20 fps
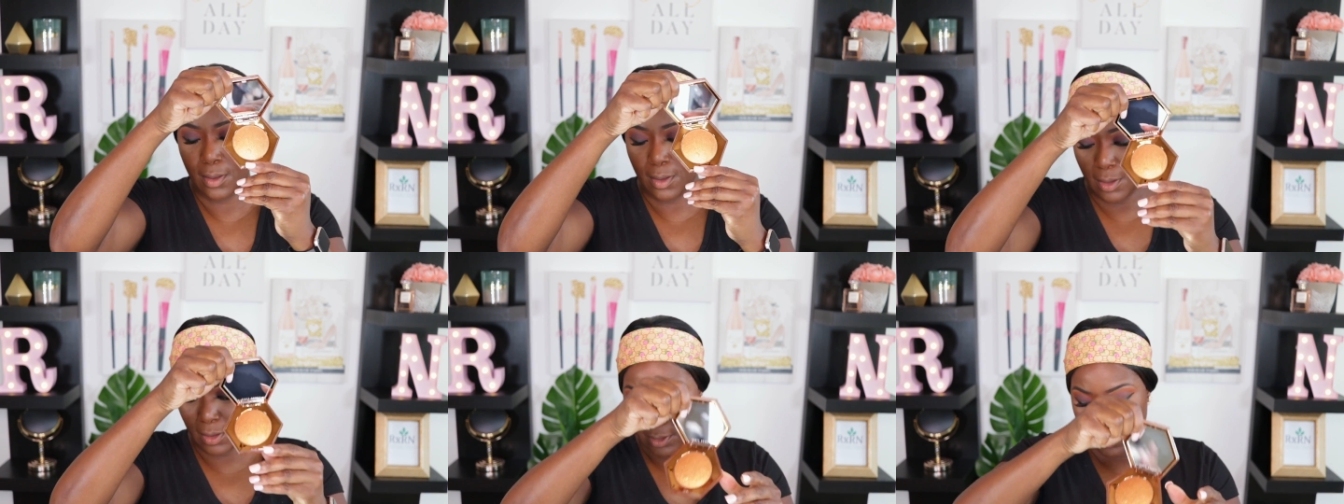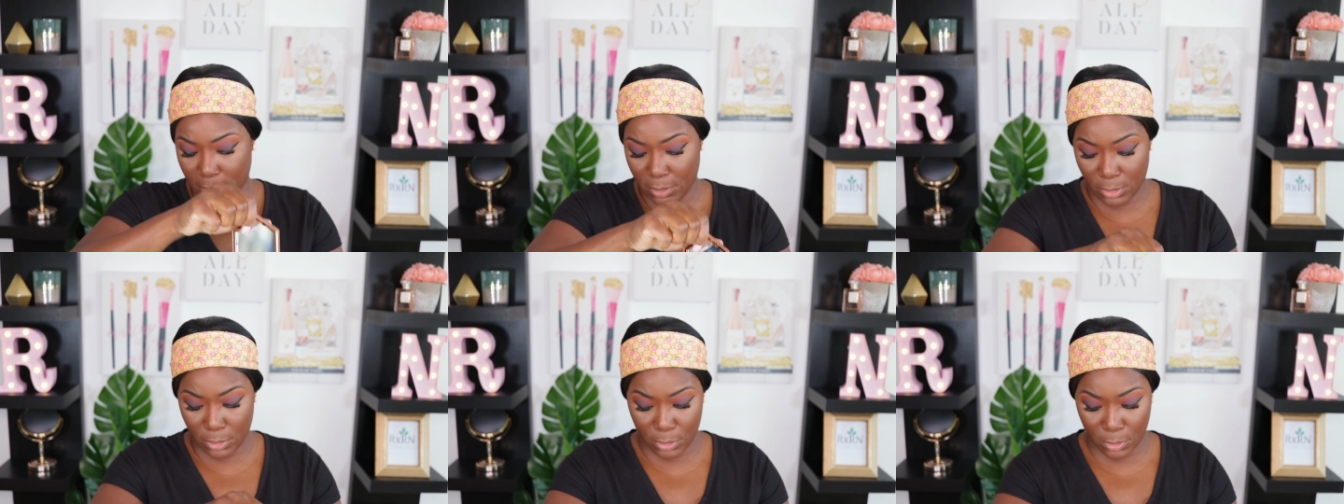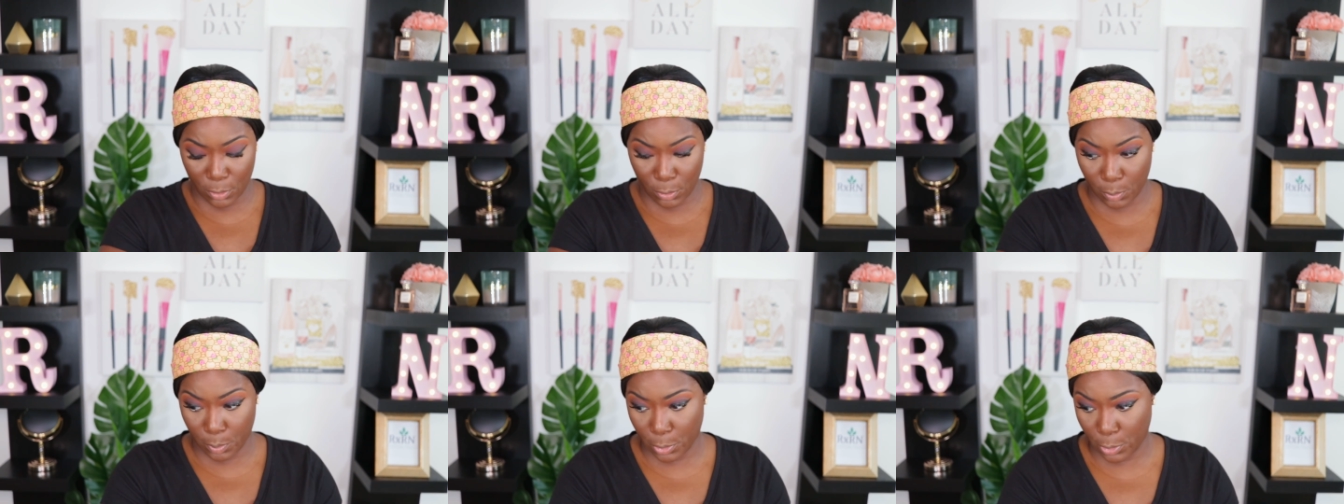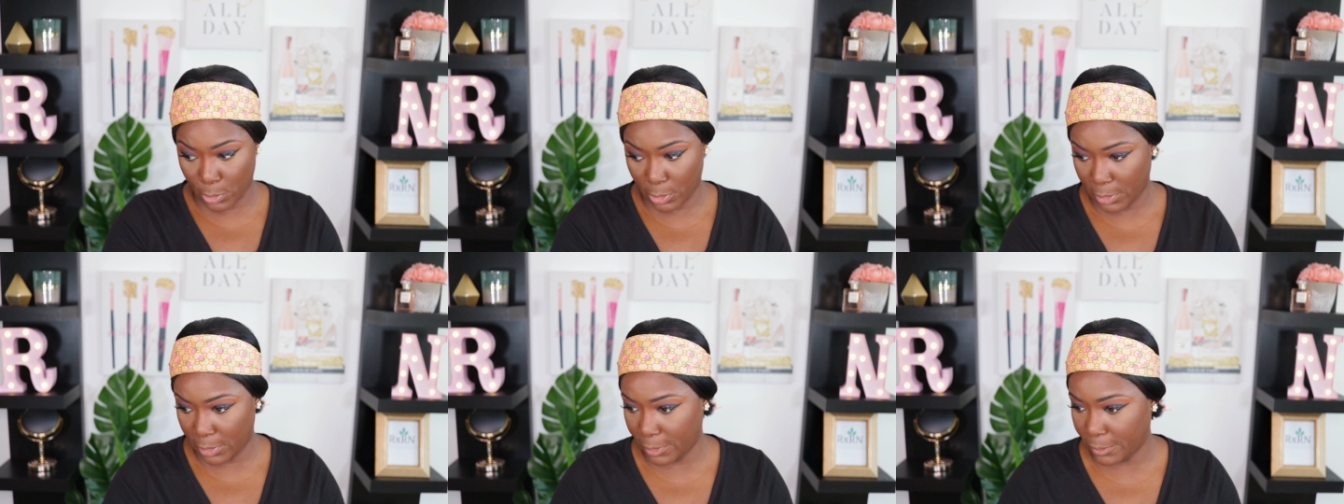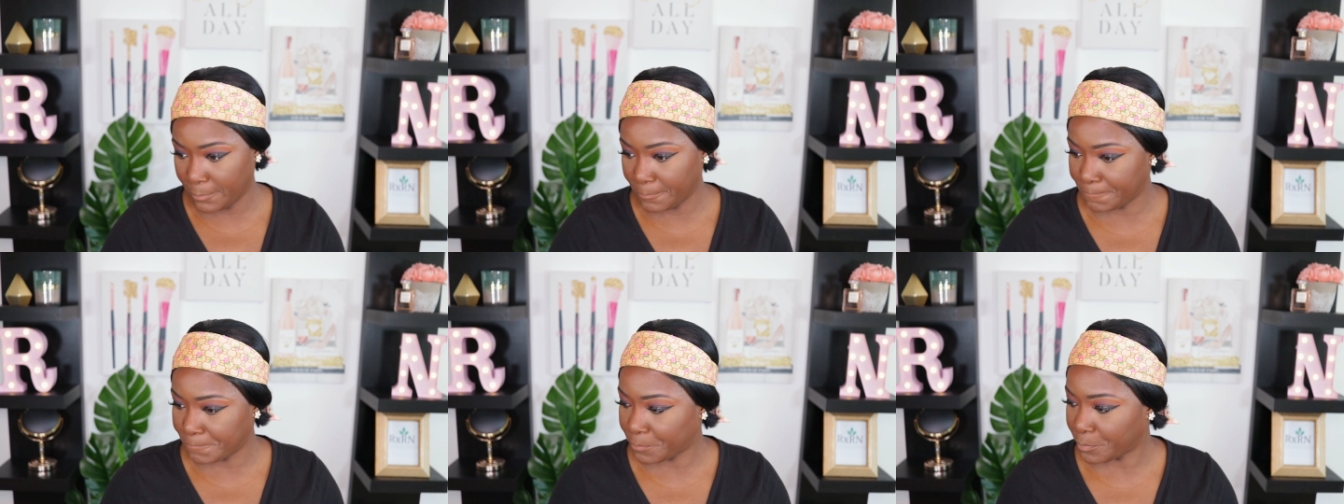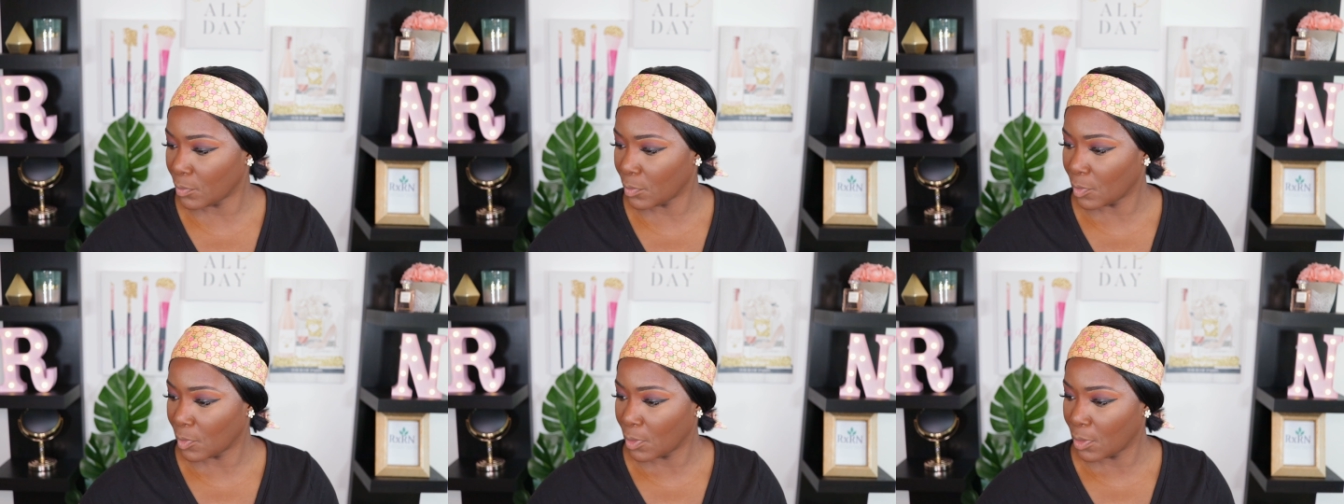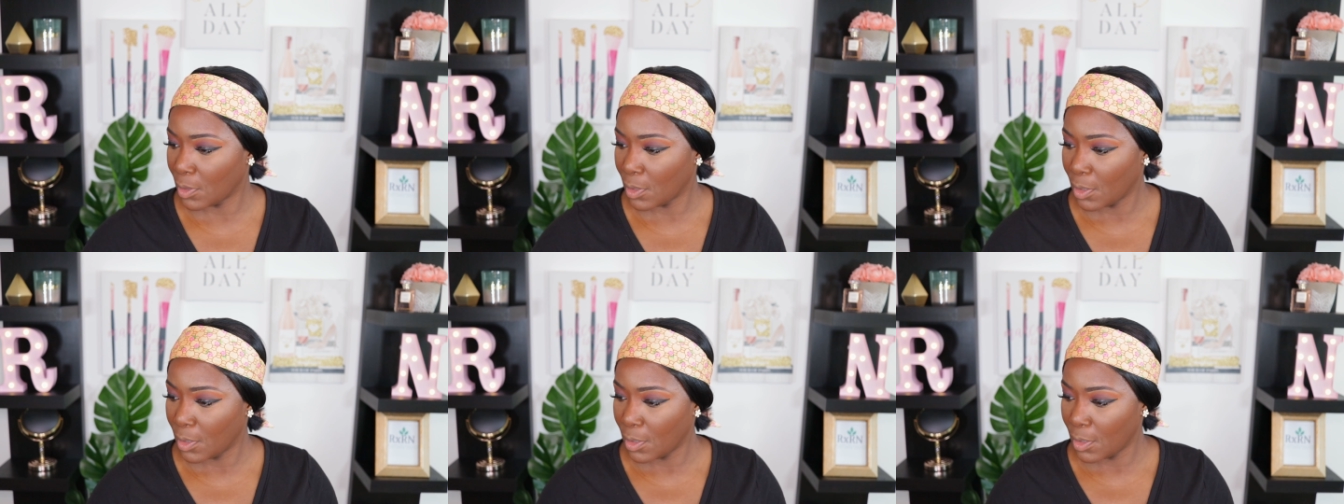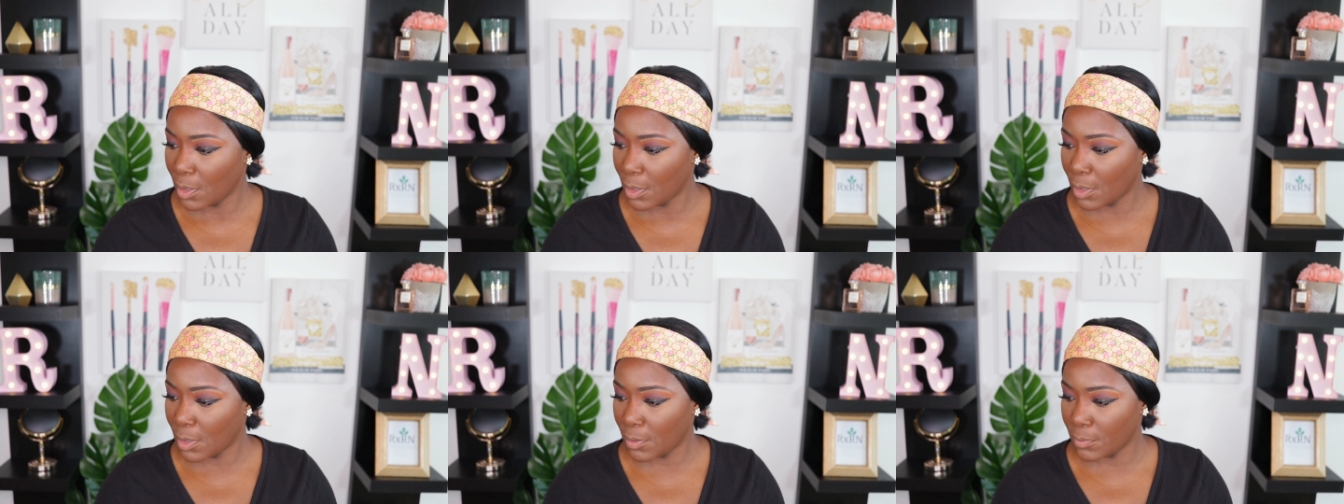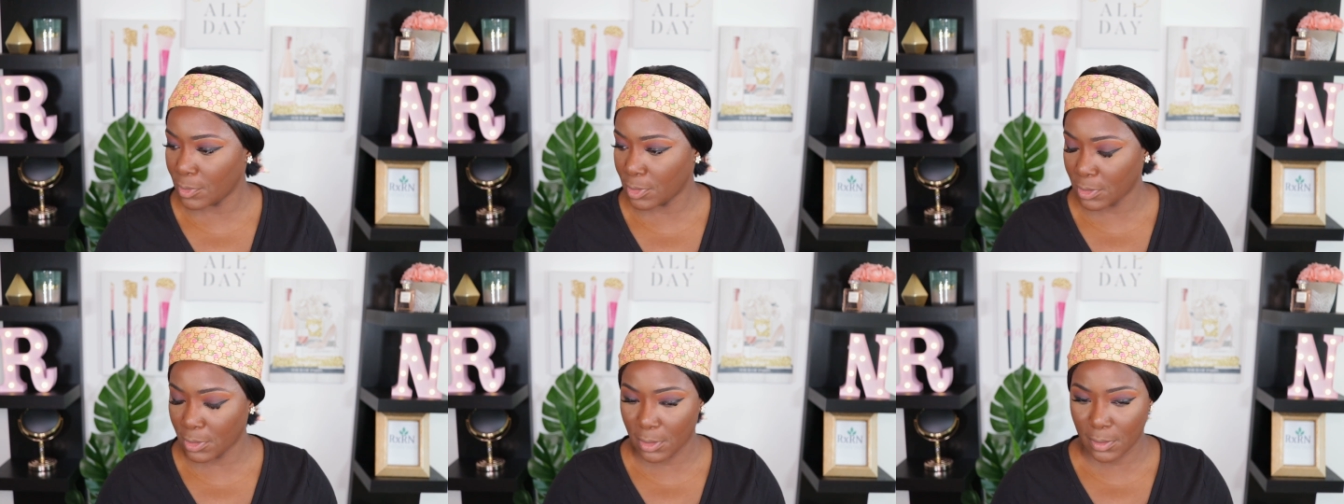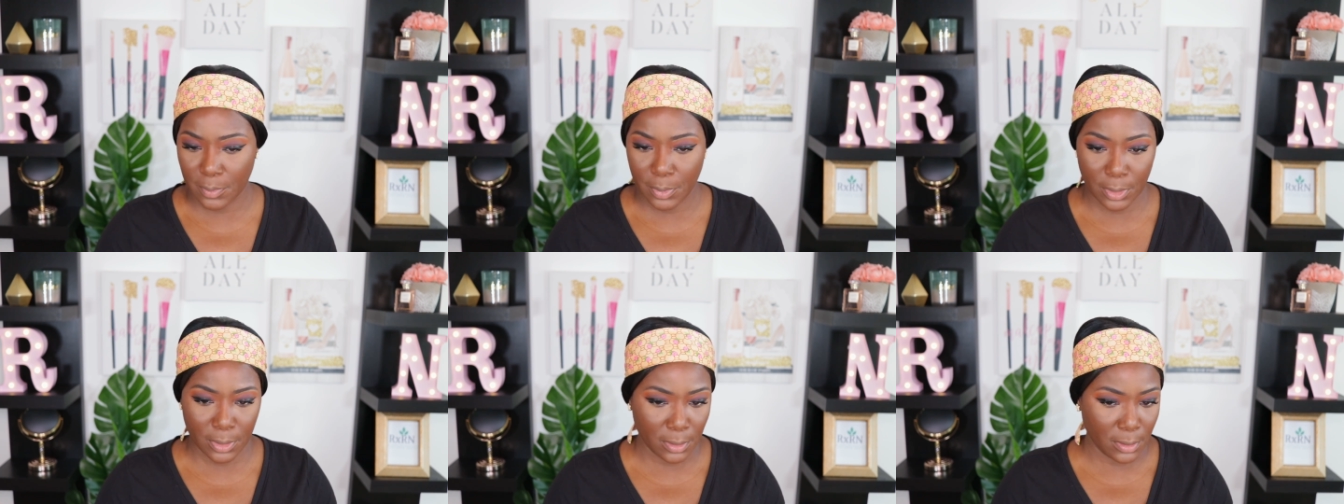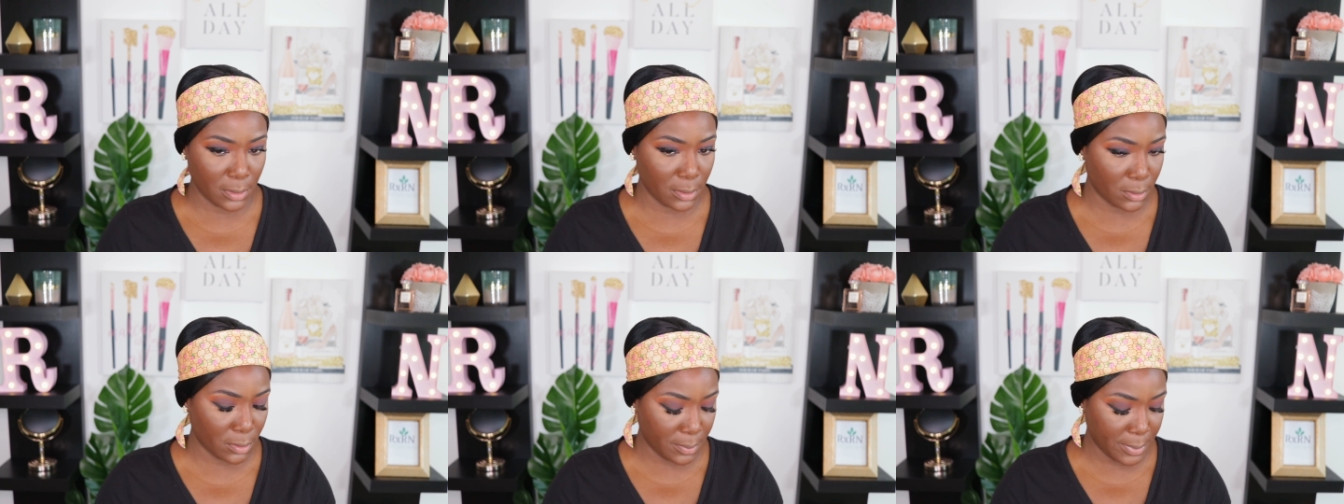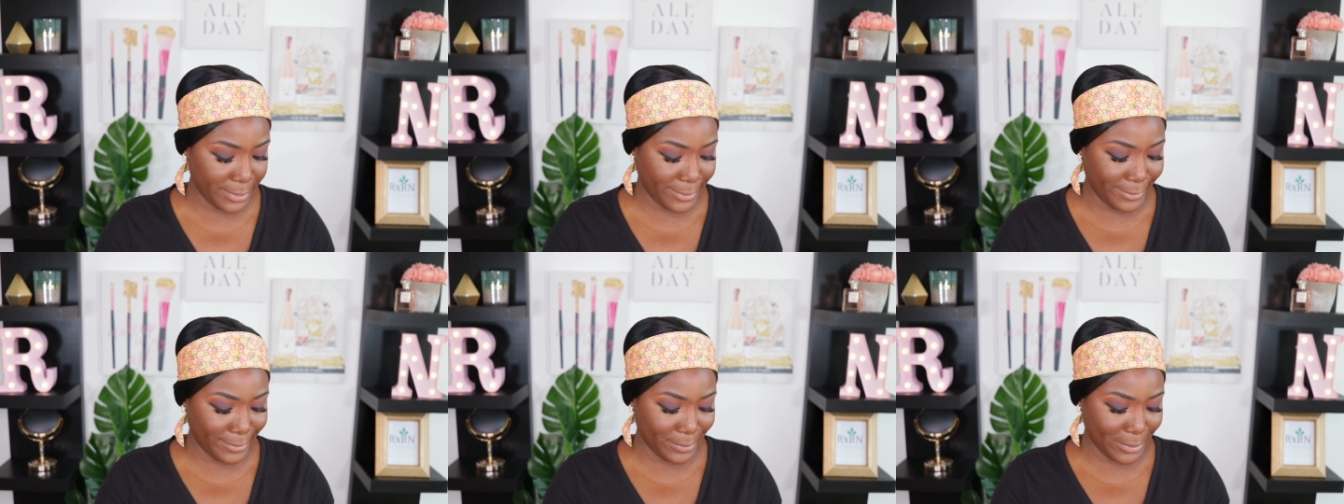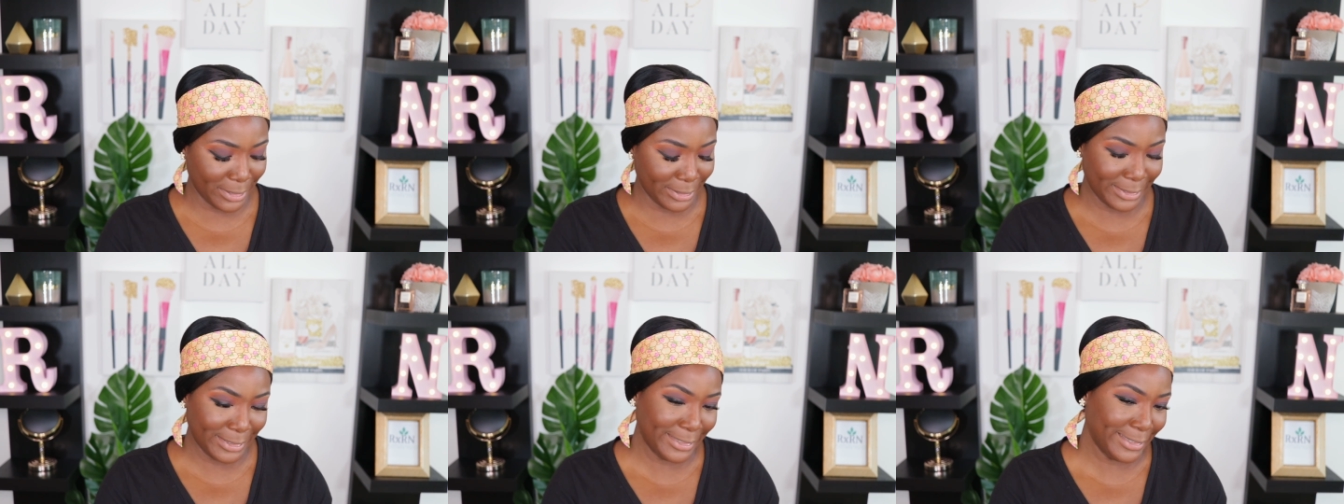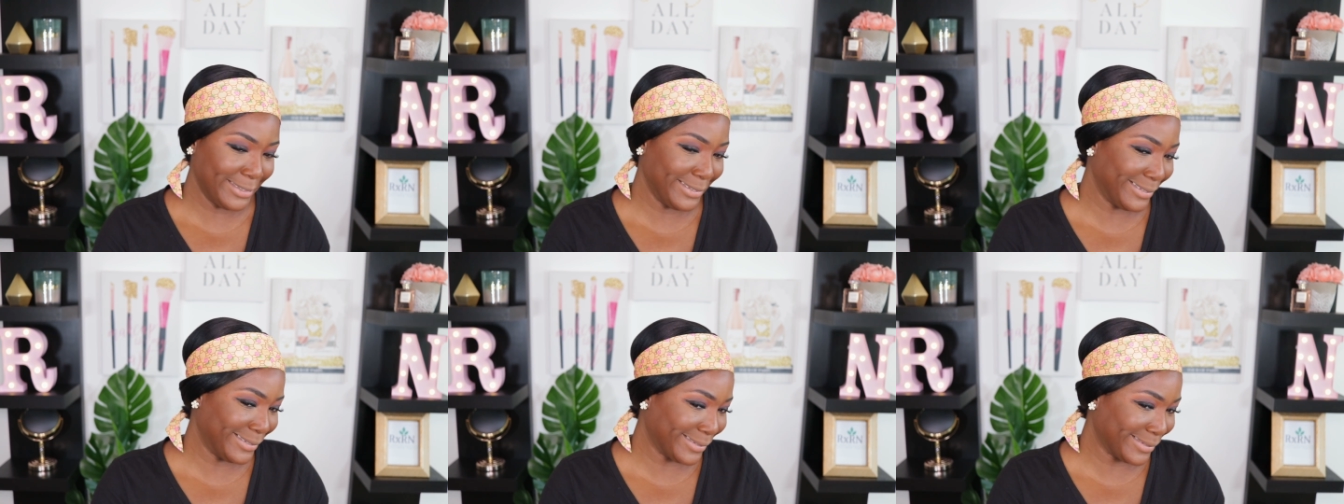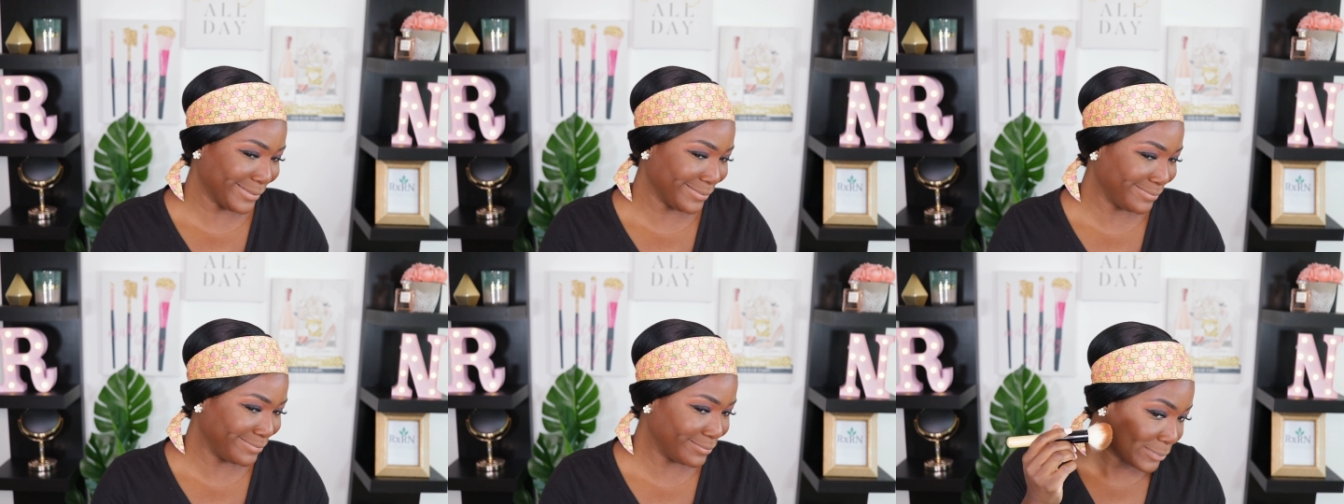It's so pretty. And I'm just gonna put a little bit on my cheeks.